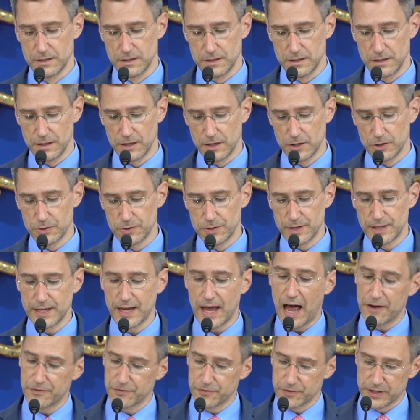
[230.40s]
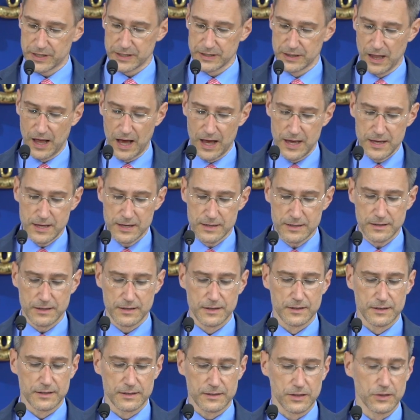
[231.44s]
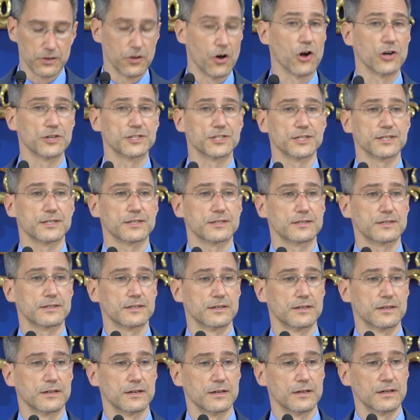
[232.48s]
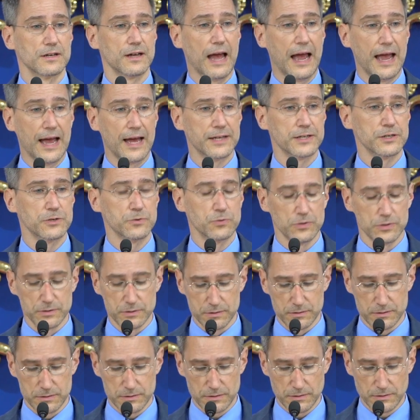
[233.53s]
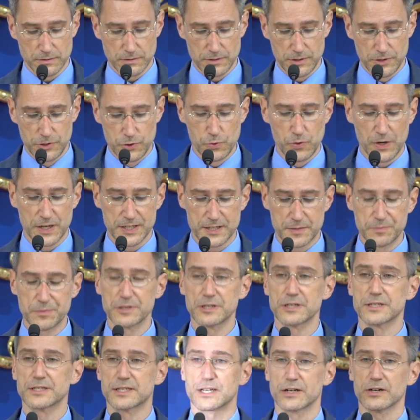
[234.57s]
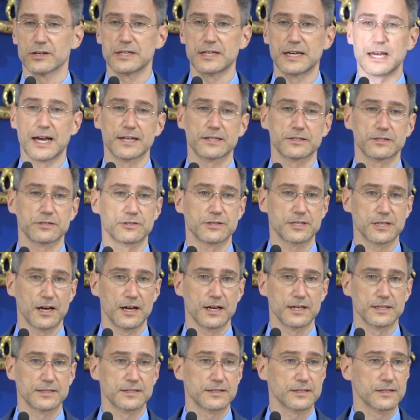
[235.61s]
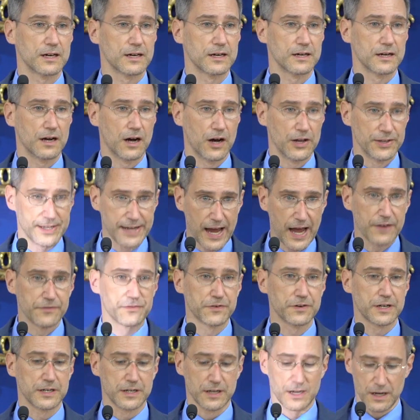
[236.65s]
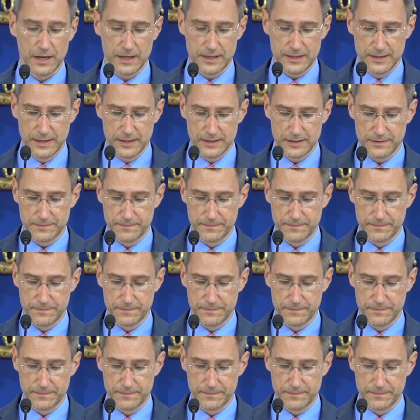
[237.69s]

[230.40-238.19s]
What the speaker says: including African Lion, the largest annual U.S. military exercise on the African continent.